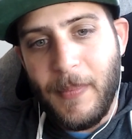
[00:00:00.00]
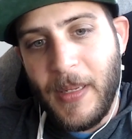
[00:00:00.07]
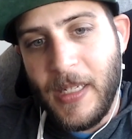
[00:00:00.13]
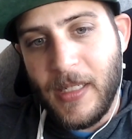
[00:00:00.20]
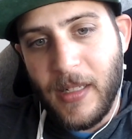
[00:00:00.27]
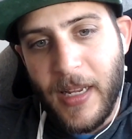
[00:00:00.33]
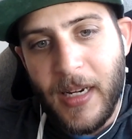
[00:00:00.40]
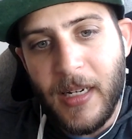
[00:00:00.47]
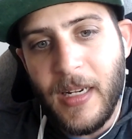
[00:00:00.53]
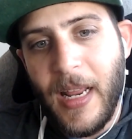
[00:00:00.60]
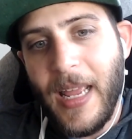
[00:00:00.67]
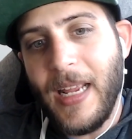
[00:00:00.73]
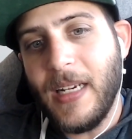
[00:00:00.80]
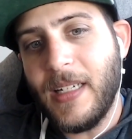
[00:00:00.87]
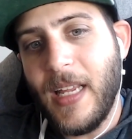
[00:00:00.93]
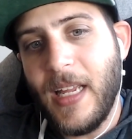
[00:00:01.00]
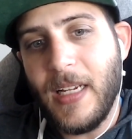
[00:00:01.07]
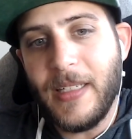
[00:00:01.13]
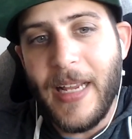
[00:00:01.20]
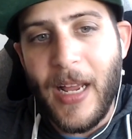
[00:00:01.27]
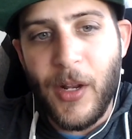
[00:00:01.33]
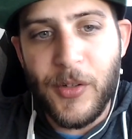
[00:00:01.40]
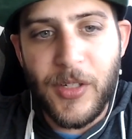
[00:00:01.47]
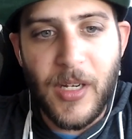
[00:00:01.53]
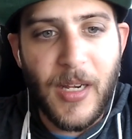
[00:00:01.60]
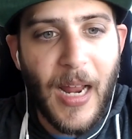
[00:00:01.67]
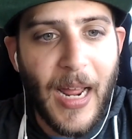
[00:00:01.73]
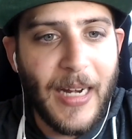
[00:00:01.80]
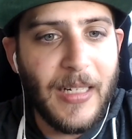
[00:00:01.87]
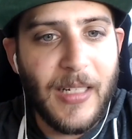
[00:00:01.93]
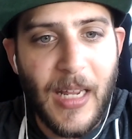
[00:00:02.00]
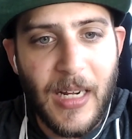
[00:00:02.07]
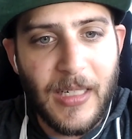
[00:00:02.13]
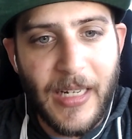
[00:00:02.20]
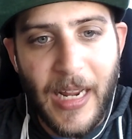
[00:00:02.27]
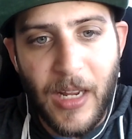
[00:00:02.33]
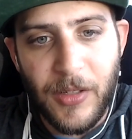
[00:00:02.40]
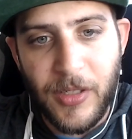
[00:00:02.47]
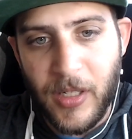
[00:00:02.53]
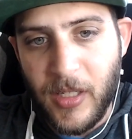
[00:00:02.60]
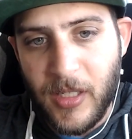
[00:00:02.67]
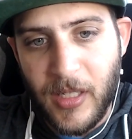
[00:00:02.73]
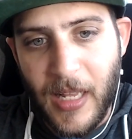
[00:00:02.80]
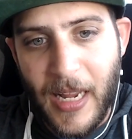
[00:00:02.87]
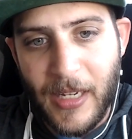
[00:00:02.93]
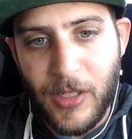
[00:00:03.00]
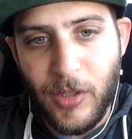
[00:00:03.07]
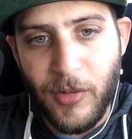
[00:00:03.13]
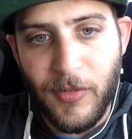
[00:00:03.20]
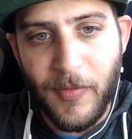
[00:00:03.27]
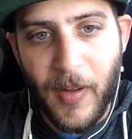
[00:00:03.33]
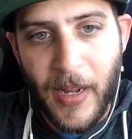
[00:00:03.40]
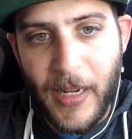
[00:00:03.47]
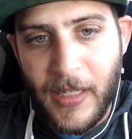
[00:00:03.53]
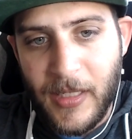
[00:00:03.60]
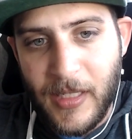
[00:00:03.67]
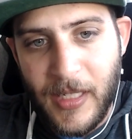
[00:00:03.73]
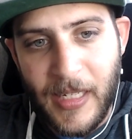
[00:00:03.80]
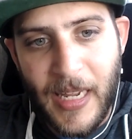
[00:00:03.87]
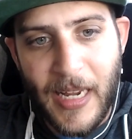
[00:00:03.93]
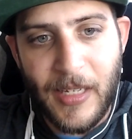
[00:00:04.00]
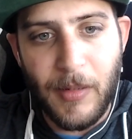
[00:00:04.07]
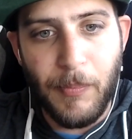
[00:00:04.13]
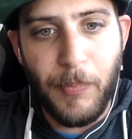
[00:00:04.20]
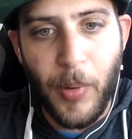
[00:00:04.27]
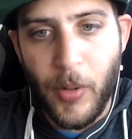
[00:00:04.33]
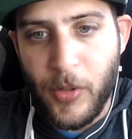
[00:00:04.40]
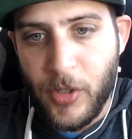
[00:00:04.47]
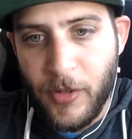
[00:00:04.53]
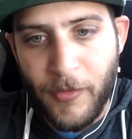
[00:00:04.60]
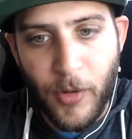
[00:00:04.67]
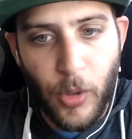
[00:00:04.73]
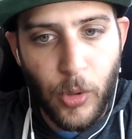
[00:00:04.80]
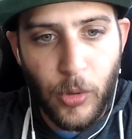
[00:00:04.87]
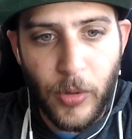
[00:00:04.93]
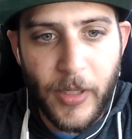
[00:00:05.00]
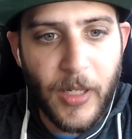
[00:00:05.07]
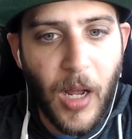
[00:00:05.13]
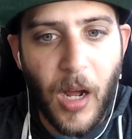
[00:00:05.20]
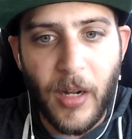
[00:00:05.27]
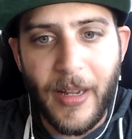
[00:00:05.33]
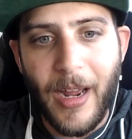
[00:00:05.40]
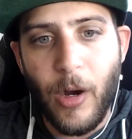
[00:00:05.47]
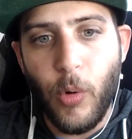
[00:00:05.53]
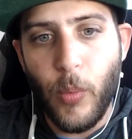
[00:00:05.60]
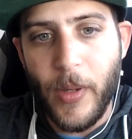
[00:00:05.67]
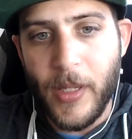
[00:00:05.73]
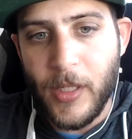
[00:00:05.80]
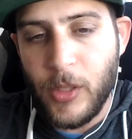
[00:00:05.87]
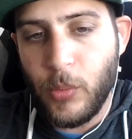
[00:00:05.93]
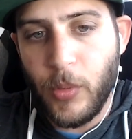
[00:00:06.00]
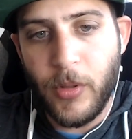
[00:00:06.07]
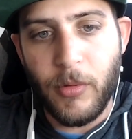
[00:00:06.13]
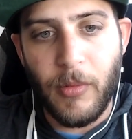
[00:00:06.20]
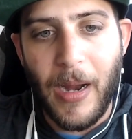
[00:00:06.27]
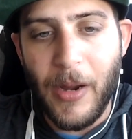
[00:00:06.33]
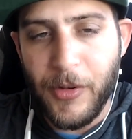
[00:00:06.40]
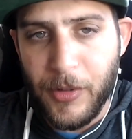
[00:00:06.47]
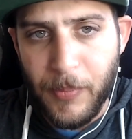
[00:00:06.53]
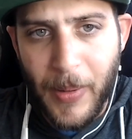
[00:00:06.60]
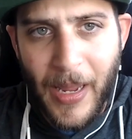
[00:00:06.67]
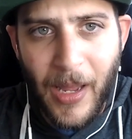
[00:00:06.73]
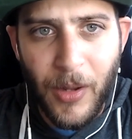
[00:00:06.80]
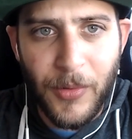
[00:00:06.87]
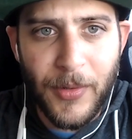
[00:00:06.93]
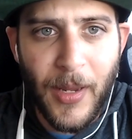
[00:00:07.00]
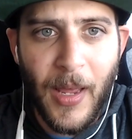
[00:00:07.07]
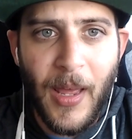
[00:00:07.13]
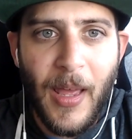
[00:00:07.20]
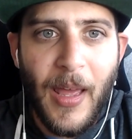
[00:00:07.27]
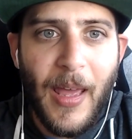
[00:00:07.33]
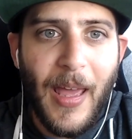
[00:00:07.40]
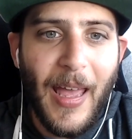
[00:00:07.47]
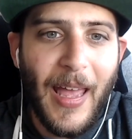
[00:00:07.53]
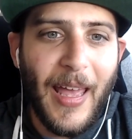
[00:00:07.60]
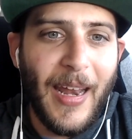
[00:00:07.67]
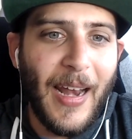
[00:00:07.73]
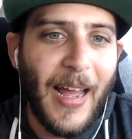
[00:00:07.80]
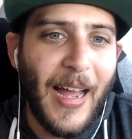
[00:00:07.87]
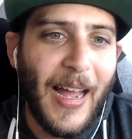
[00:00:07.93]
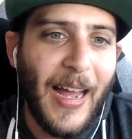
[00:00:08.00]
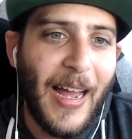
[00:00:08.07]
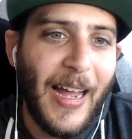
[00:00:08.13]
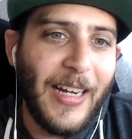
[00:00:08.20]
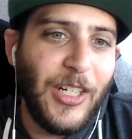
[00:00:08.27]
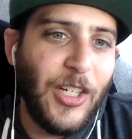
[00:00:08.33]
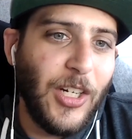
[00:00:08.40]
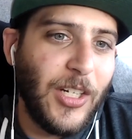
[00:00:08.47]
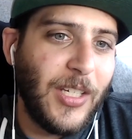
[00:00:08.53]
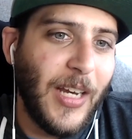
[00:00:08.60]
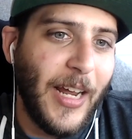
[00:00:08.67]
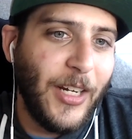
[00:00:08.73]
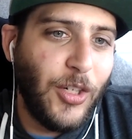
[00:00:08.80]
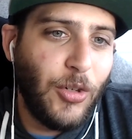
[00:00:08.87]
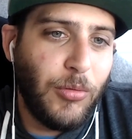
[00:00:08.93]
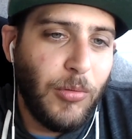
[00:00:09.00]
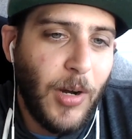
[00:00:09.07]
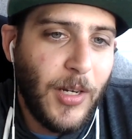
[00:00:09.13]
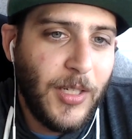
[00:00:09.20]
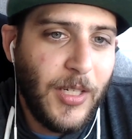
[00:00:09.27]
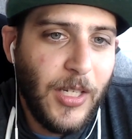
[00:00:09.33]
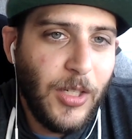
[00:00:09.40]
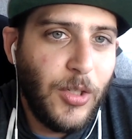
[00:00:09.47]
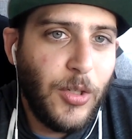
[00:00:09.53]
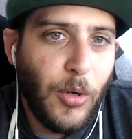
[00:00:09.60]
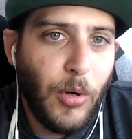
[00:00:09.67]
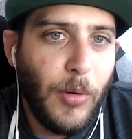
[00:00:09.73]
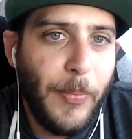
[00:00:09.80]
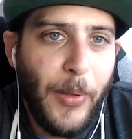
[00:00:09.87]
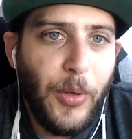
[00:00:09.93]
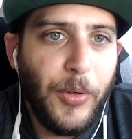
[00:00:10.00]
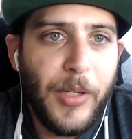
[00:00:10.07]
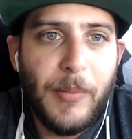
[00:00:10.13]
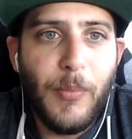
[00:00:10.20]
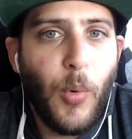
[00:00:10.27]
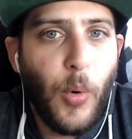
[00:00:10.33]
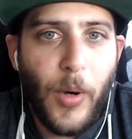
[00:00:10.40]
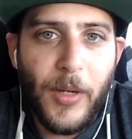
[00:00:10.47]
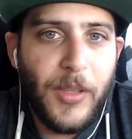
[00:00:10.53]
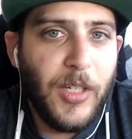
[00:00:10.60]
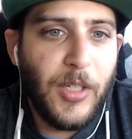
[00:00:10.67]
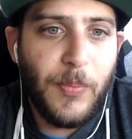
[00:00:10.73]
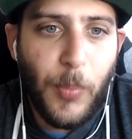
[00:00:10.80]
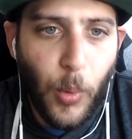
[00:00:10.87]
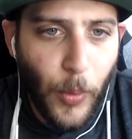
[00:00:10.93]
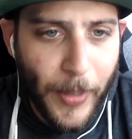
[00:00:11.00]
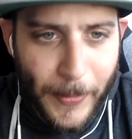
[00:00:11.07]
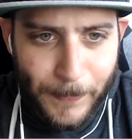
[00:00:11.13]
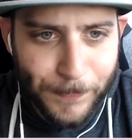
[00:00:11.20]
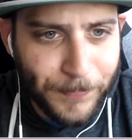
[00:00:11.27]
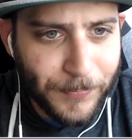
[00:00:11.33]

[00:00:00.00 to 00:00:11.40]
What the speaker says: mean, he's landed 8 takedowns and 9 takedowns in his last two fights. He has a bunch of early knockout wins with ground and pound. And I trust his durability more at this point.